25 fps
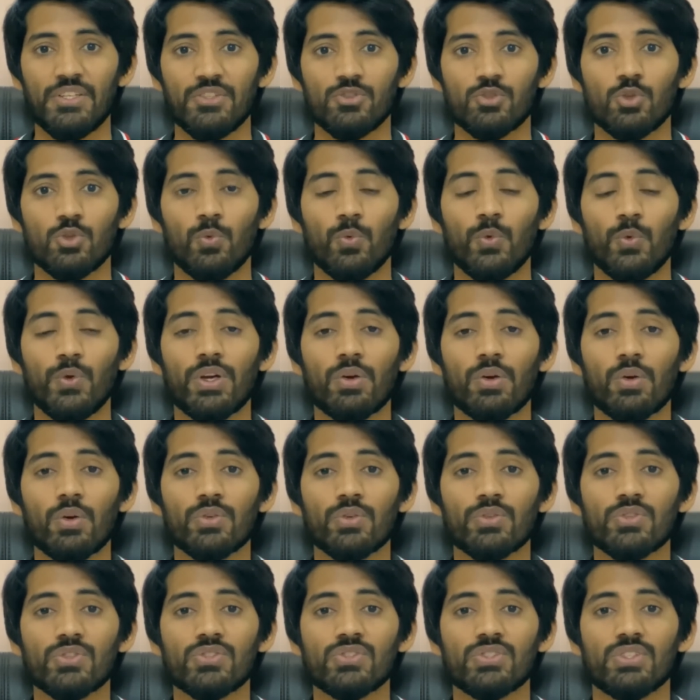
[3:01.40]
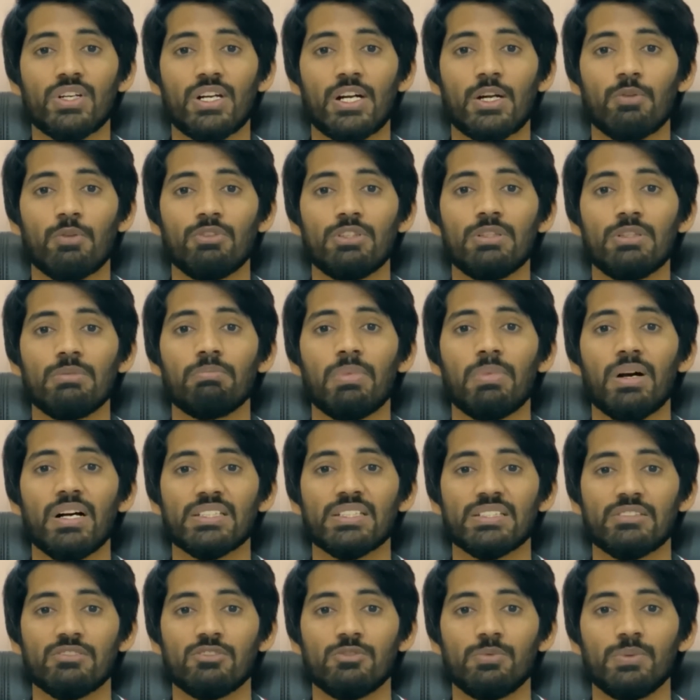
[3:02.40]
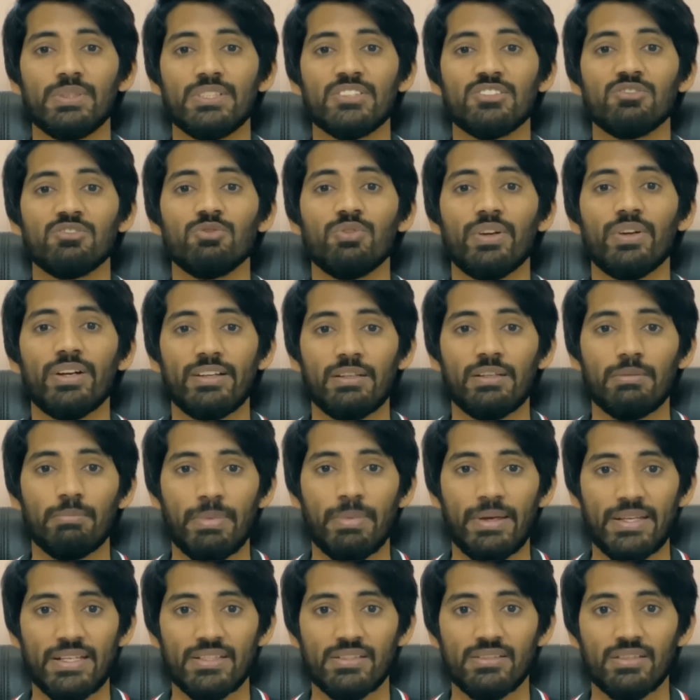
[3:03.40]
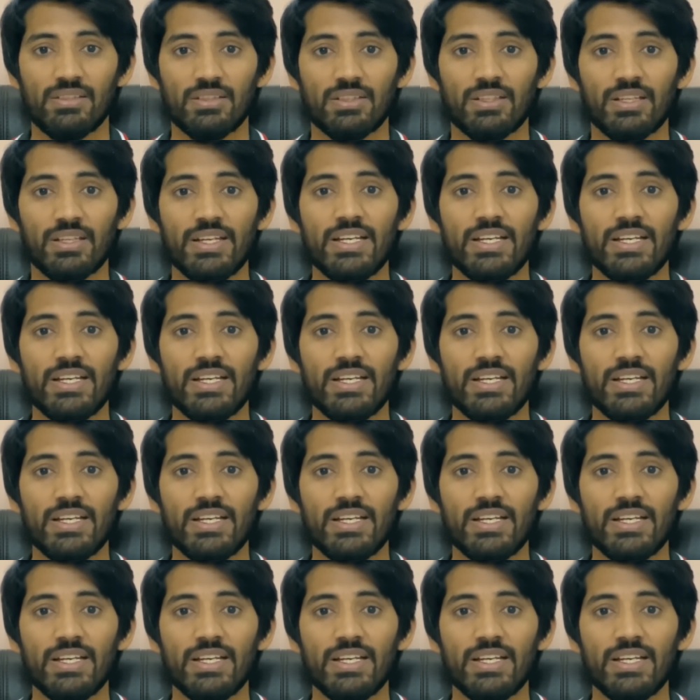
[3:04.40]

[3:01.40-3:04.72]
So we are going to start with the parts of speech, very basic.